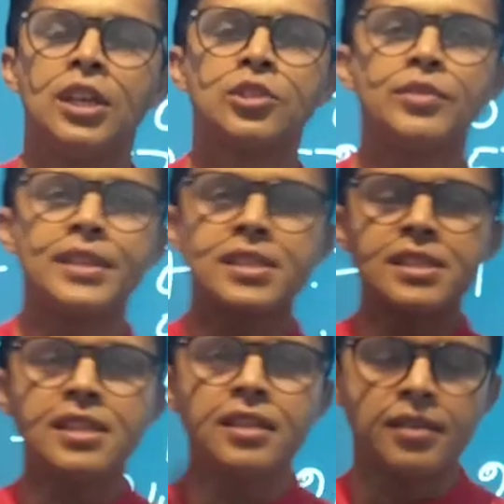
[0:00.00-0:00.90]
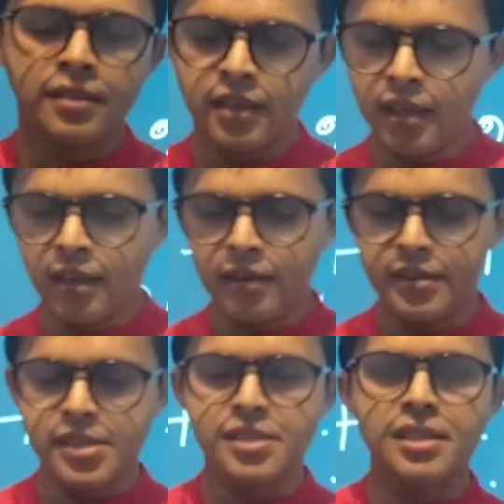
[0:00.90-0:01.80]
So this is
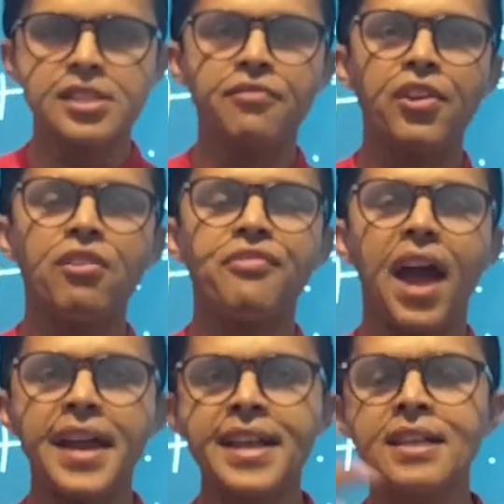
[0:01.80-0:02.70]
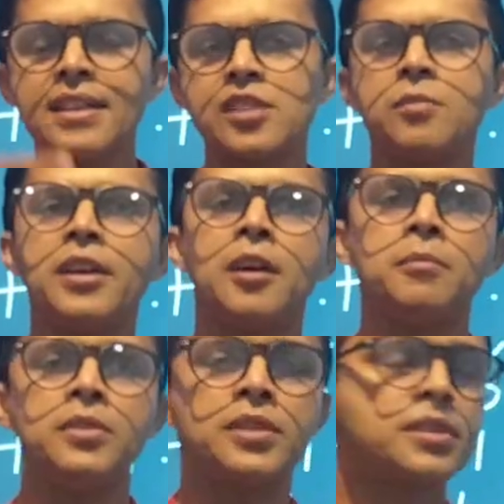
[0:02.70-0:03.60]
a way of adding decimal
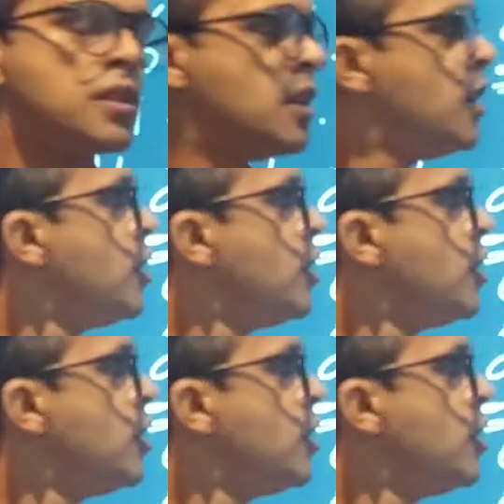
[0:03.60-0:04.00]
numbers.